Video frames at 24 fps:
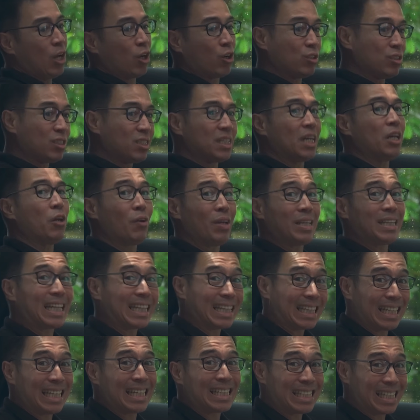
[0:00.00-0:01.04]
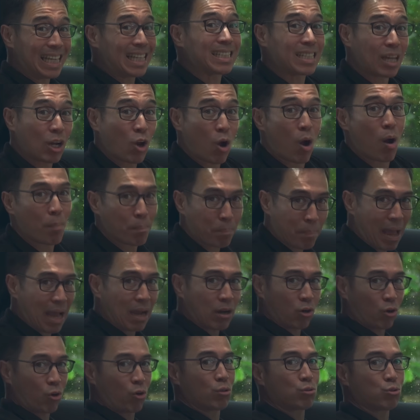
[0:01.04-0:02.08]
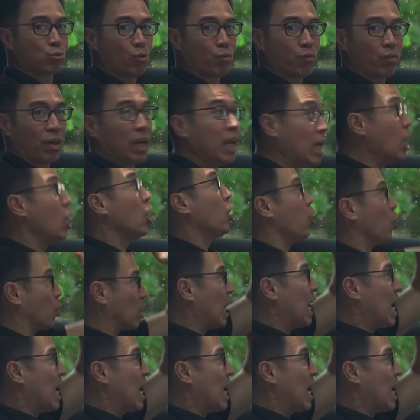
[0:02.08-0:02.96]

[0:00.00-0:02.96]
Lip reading: considering that this is a compact crossover. Look,